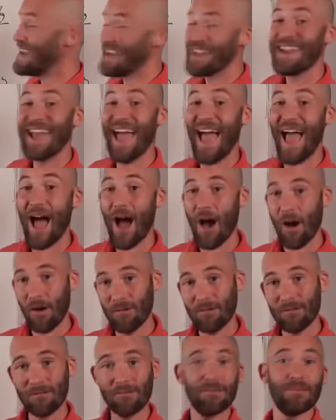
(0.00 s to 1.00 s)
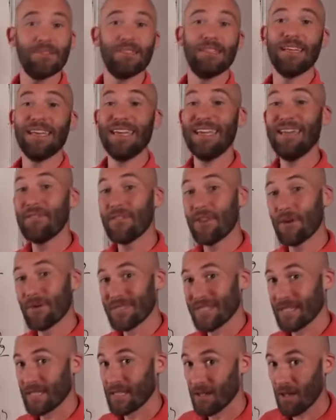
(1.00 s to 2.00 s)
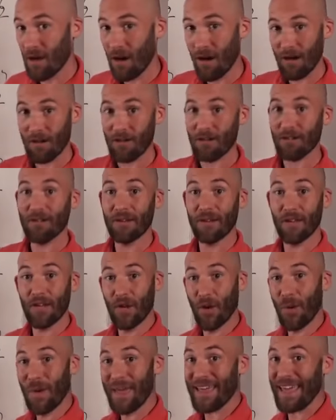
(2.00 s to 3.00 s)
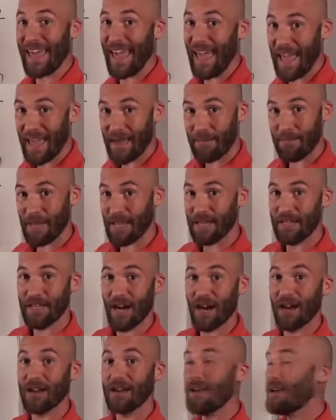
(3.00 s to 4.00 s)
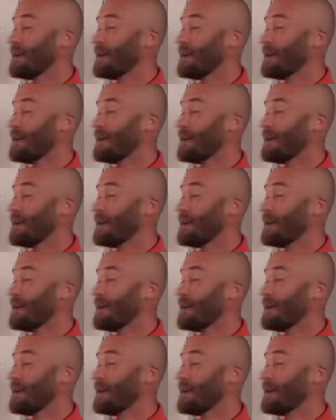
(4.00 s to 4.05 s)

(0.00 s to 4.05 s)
Now, even though it's a little harder, it can be done